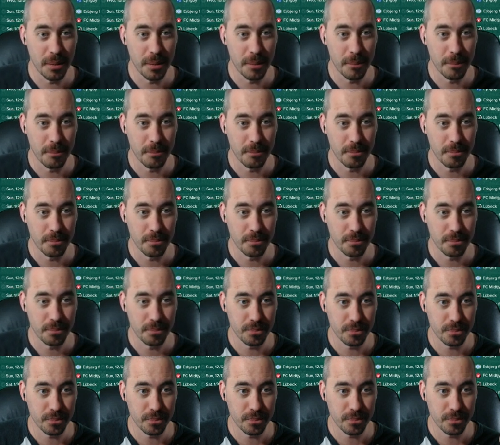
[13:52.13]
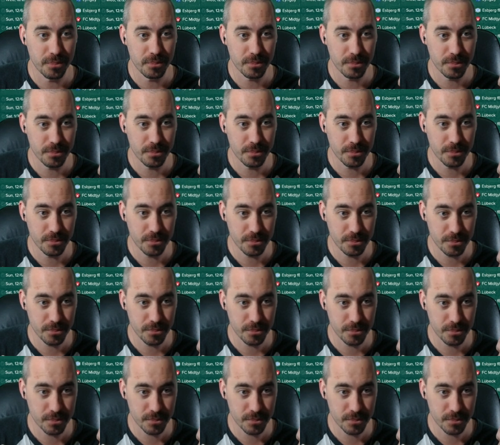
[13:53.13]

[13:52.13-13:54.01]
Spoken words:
No one is speaking in this clip.